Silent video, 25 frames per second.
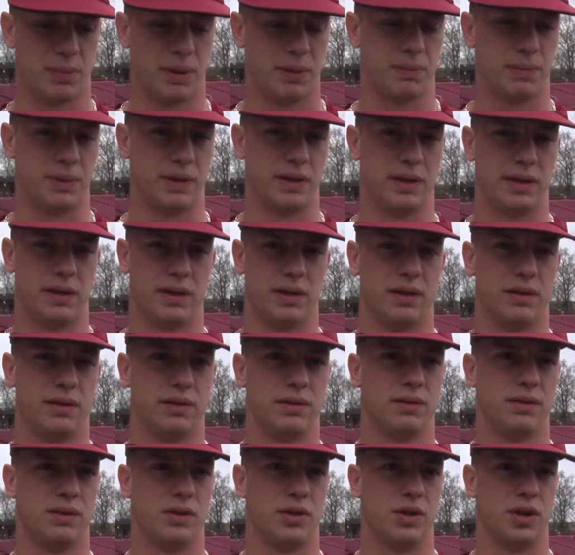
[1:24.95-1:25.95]
to BP and,
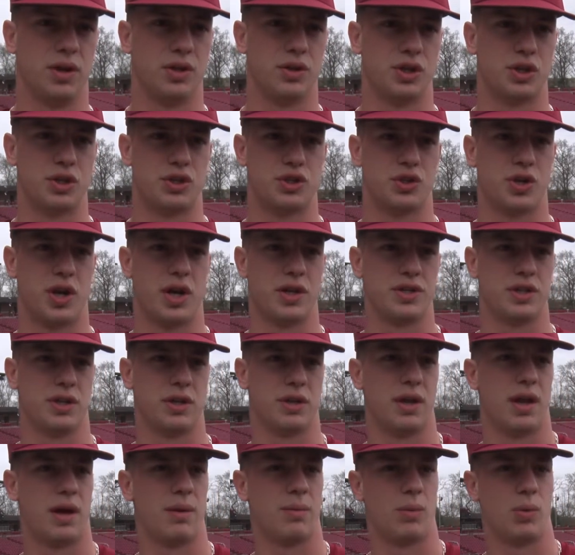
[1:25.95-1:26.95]
you know, just stretching a
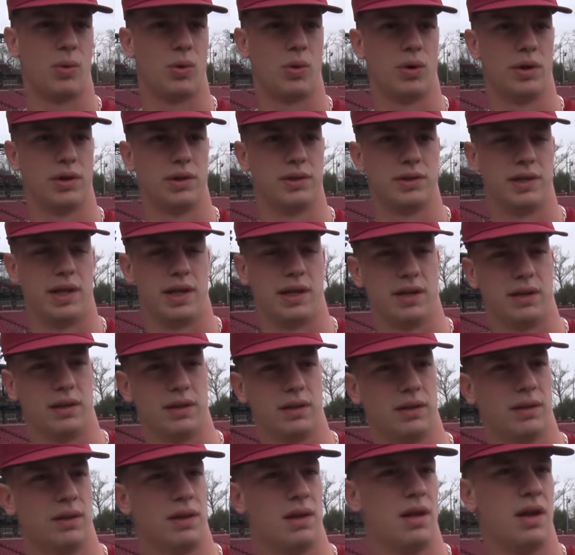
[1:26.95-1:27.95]
lot more and
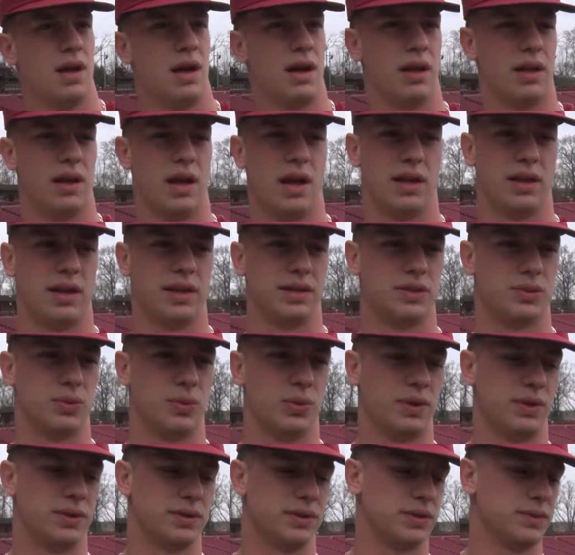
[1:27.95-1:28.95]
taking a lot less
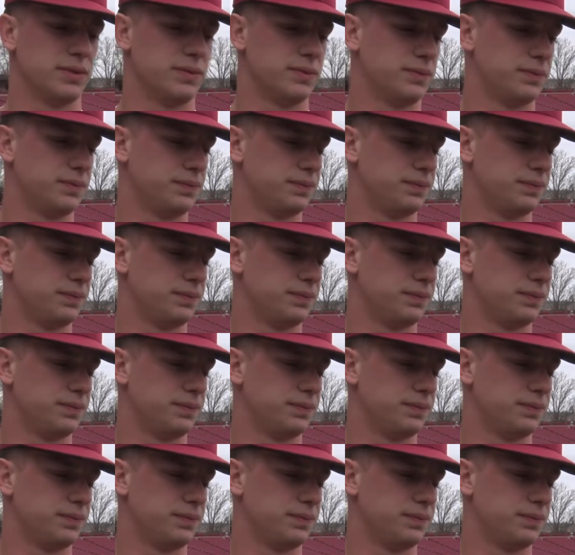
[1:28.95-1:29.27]
swings